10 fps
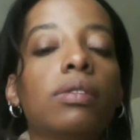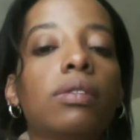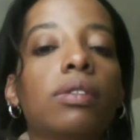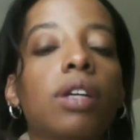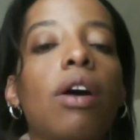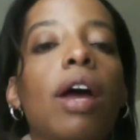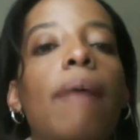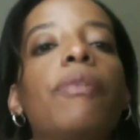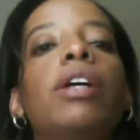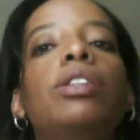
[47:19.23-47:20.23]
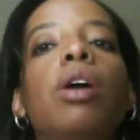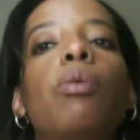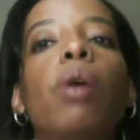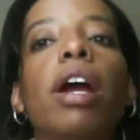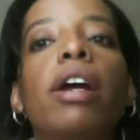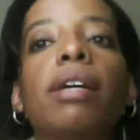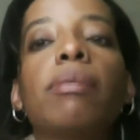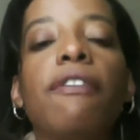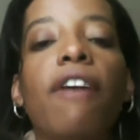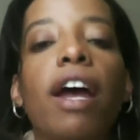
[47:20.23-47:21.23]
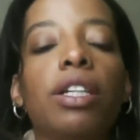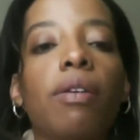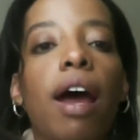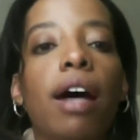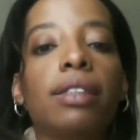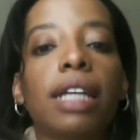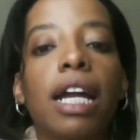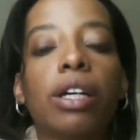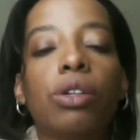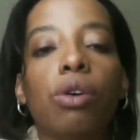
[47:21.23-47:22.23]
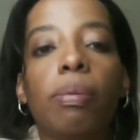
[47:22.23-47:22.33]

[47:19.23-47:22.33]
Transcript: Okay, so where can we find you outside of Google+?